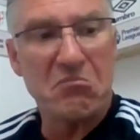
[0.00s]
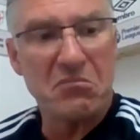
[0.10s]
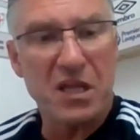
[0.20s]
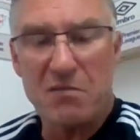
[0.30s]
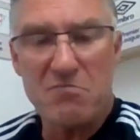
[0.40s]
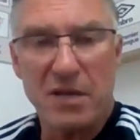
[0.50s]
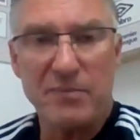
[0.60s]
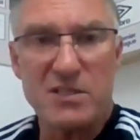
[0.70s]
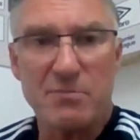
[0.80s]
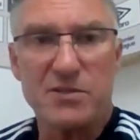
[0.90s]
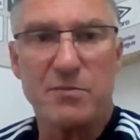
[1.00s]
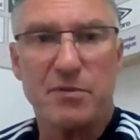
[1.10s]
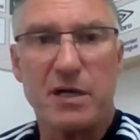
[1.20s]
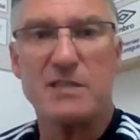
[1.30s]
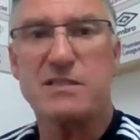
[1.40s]
yeah, maybe some
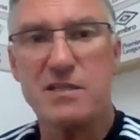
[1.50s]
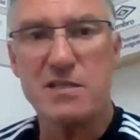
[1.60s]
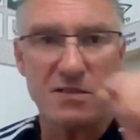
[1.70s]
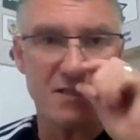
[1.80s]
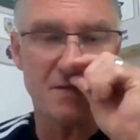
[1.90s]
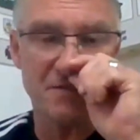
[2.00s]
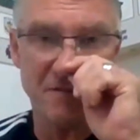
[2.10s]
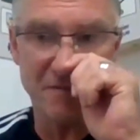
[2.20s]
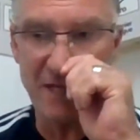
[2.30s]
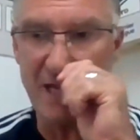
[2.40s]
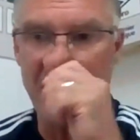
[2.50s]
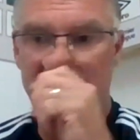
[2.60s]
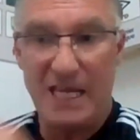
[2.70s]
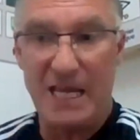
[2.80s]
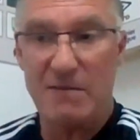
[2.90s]
surprises in terms of how the
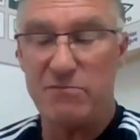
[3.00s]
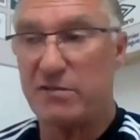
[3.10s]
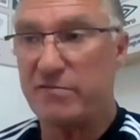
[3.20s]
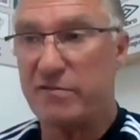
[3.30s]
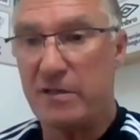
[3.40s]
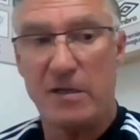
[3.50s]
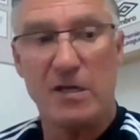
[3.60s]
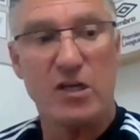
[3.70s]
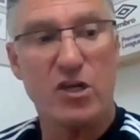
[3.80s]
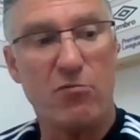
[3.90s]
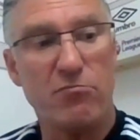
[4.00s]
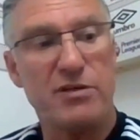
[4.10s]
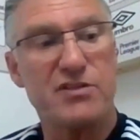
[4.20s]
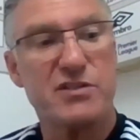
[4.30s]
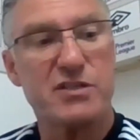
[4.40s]
games have gone,
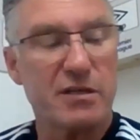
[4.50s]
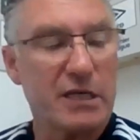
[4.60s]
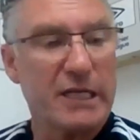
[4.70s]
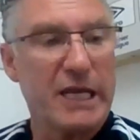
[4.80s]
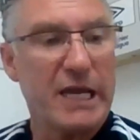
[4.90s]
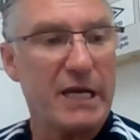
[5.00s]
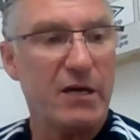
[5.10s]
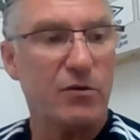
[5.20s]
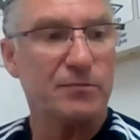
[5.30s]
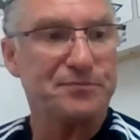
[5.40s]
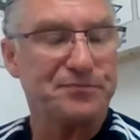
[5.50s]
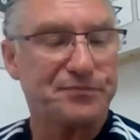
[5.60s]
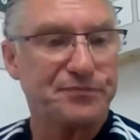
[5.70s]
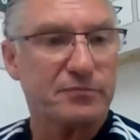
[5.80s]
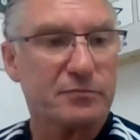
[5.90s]
but certainly how,
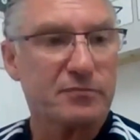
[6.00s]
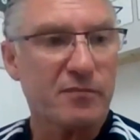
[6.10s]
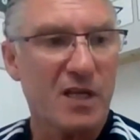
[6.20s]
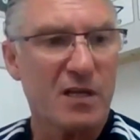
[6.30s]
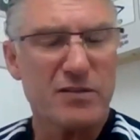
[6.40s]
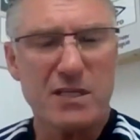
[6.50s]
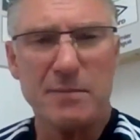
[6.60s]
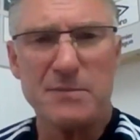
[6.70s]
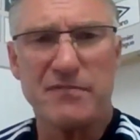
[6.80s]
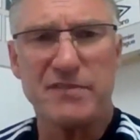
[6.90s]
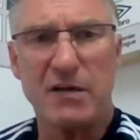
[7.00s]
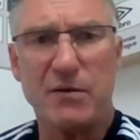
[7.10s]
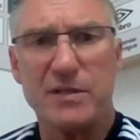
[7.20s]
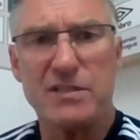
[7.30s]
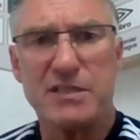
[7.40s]
how teams have dealt
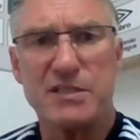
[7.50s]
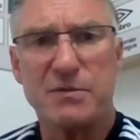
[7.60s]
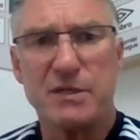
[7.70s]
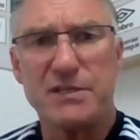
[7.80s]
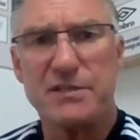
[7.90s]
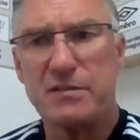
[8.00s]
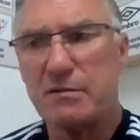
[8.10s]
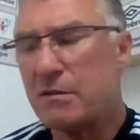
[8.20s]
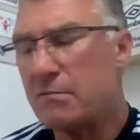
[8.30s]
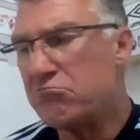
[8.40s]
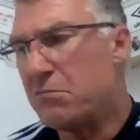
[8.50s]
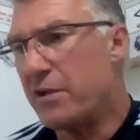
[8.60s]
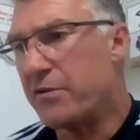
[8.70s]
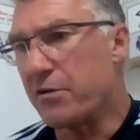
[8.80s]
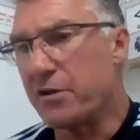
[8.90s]
with the situation. I
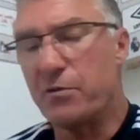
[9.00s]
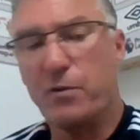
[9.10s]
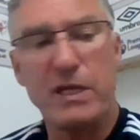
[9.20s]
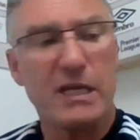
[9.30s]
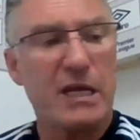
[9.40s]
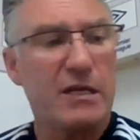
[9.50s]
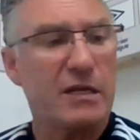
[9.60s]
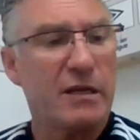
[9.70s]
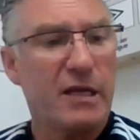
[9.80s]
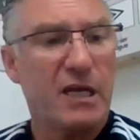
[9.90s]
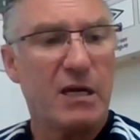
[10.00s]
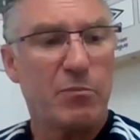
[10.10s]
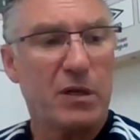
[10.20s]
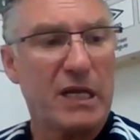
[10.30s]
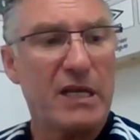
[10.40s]
thought at the weekend, our
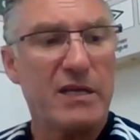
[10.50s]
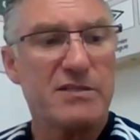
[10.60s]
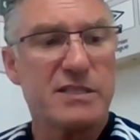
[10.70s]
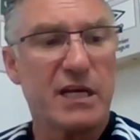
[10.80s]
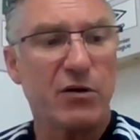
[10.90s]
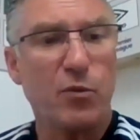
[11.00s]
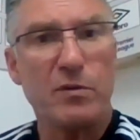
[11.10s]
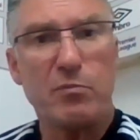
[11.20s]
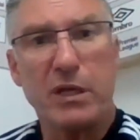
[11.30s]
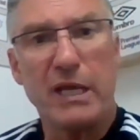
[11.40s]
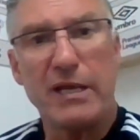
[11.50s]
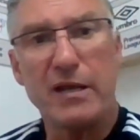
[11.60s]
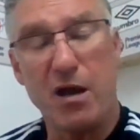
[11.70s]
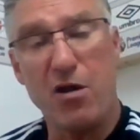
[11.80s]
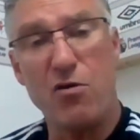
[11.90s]
players dealt with playing at
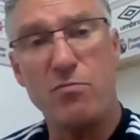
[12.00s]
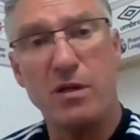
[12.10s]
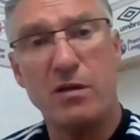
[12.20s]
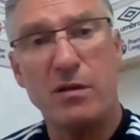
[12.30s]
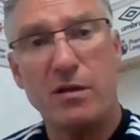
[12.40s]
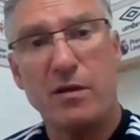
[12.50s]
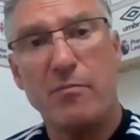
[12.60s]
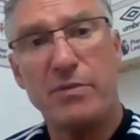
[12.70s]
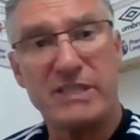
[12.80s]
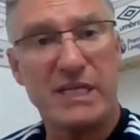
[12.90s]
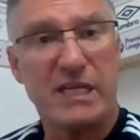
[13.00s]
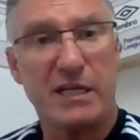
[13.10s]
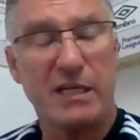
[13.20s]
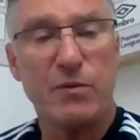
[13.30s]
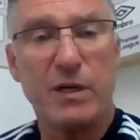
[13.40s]
home
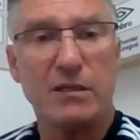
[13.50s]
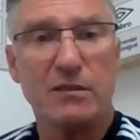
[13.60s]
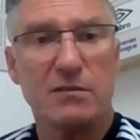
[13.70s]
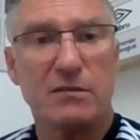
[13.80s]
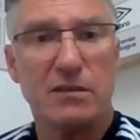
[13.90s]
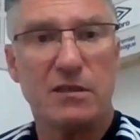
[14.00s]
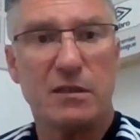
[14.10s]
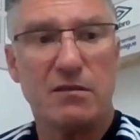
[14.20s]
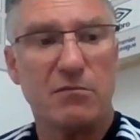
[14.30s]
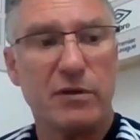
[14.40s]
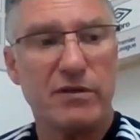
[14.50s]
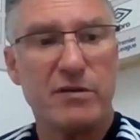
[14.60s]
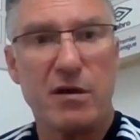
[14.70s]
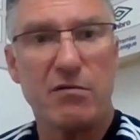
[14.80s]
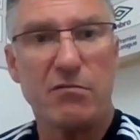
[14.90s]
particularly well uh, with
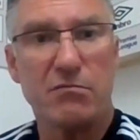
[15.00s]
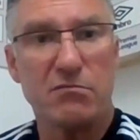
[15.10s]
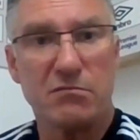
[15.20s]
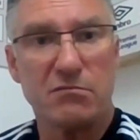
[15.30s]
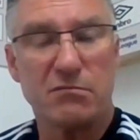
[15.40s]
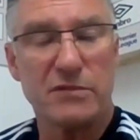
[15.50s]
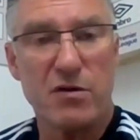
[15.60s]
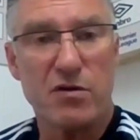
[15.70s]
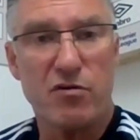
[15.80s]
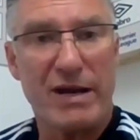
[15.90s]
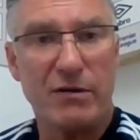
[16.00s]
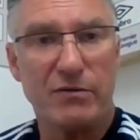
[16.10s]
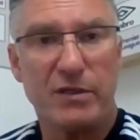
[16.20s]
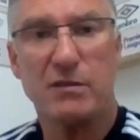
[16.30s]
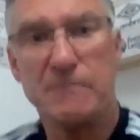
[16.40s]
no, no
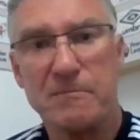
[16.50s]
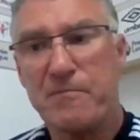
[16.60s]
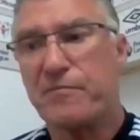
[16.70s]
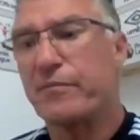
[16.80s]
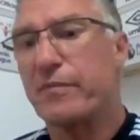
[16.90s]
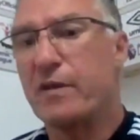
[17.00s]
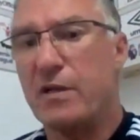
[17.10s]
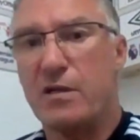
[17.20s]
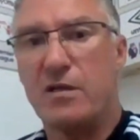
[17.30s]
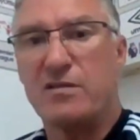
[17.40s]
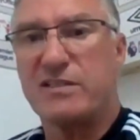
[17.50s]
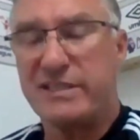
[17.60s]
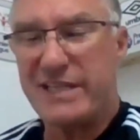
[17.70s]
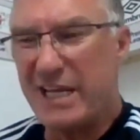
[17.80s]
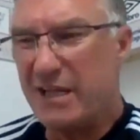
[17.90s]
crowd. Uh,
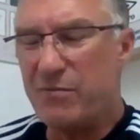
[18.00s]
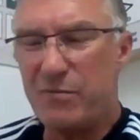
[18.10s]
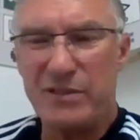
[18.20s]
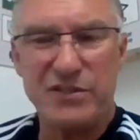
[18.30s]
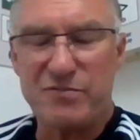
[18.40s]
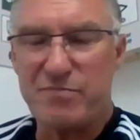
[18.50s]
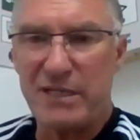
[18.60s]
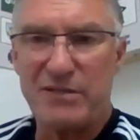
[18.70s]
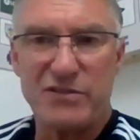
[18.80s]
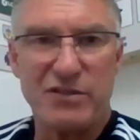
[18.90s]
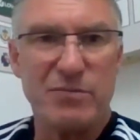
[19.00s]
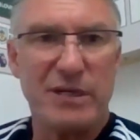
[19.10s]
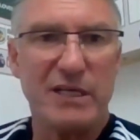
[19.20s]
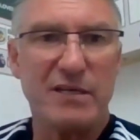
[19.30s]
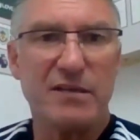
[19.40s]
today, we just made too
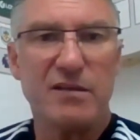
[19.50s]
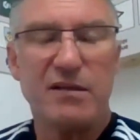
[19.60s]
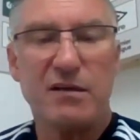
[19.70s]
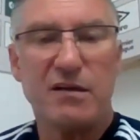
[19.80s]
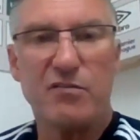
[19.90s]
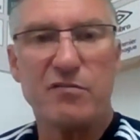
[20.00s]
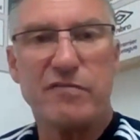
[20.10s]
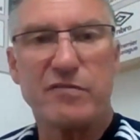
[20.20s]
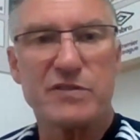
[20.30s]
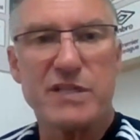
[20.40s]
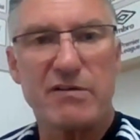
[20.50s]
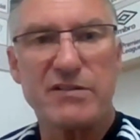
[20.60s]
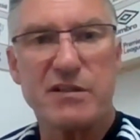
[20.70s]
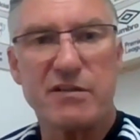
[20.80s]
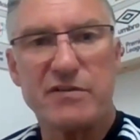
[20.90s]
many unforced errors
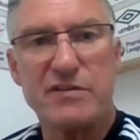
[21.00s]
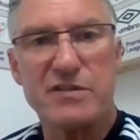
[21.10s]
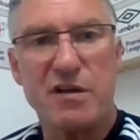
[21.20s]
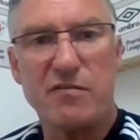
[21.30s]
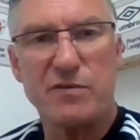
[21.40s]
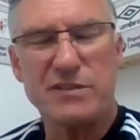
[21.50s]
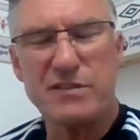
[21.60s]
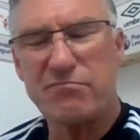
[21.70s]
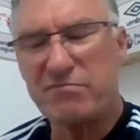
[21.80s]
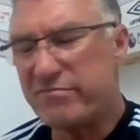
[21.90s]
in the first half, which